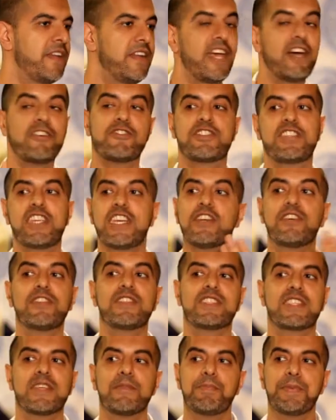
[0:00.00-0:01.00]
Now, she
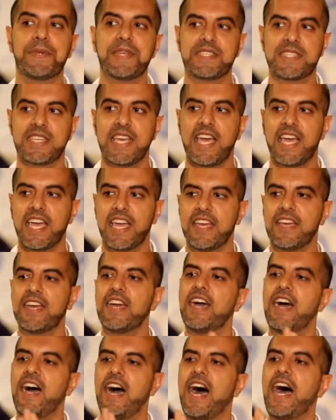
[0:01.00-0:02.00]
could simply say,
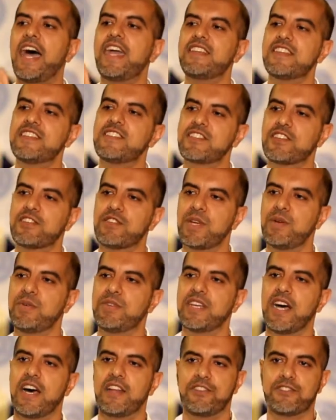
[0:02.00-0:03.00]
I disagree with
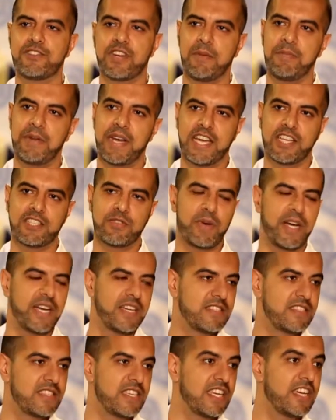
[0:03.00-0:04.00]
Donald Trump and X, Y,
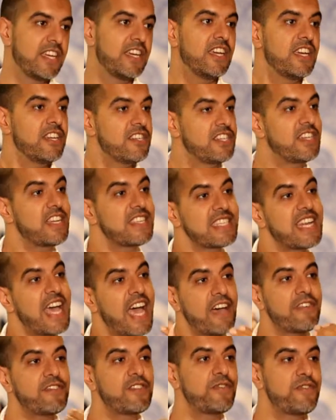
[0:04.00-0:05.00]
and Z. She doesn't
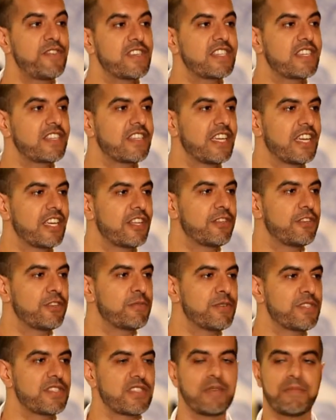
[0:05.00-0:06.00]
have to physically include
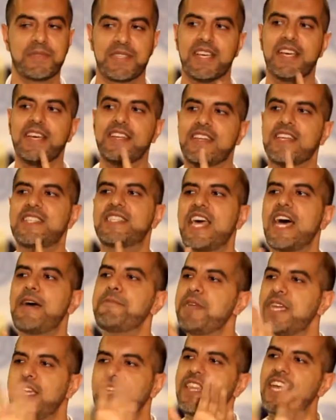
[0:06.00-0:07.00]
Muslims. Does that
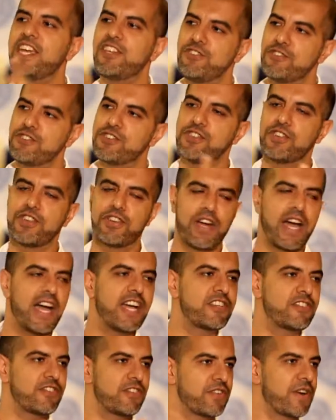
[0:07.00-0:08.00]
mean that you should or
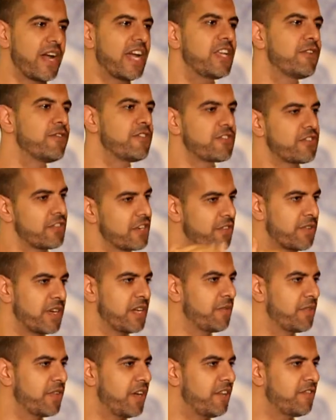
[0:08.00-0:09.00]
I should or anyone should agree
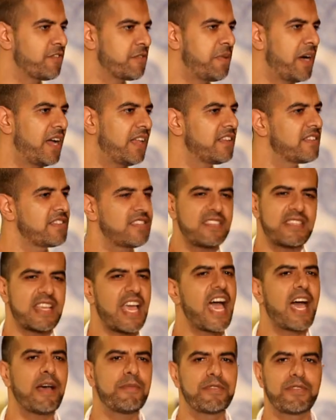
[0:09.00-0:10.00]
with all of her policies?
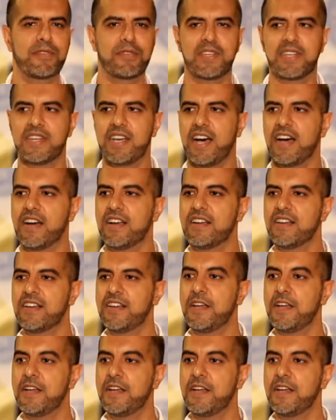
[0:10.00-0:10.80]
Absolutely not.